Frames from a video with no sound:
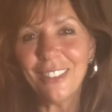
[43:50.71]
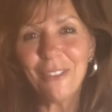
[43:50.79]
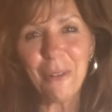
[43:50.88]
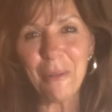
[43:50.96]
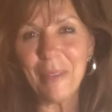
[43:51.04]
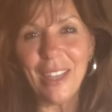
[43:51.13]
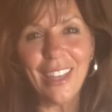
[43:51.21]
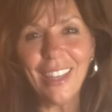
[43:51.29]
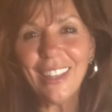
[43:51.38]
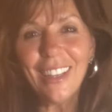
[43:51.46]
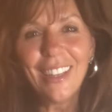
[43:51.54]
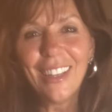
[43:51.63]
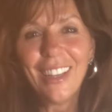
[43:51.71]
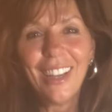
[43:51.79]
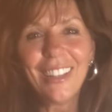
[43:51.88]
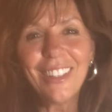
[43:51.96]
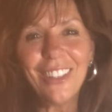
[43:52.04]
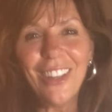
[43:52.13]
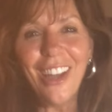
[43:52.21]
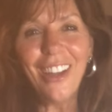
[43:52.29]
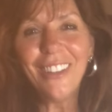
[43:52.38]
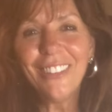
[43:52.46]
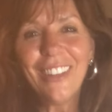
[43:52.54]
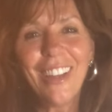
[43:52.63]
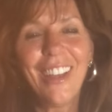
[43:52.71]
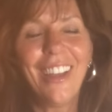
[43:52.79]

for me, you know?